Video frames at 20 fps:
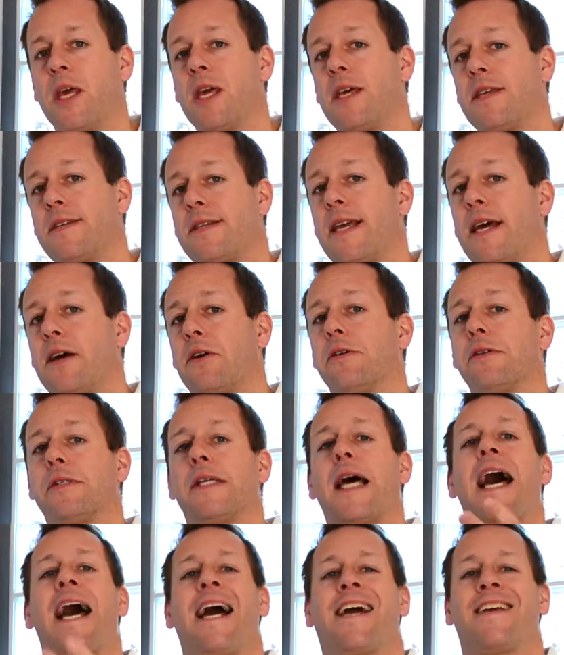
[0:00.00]
sells
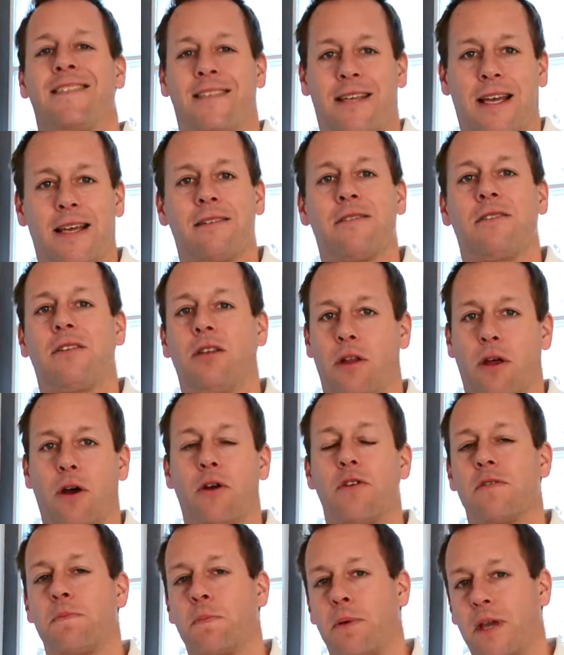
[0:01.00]
access to
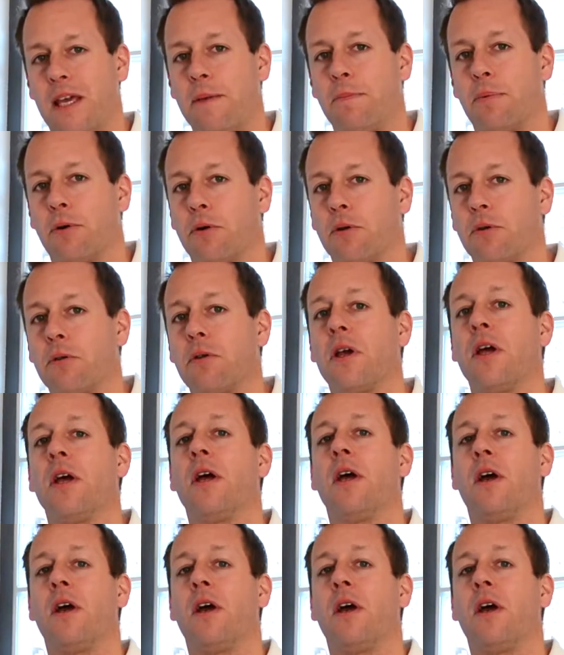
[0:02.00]
those people,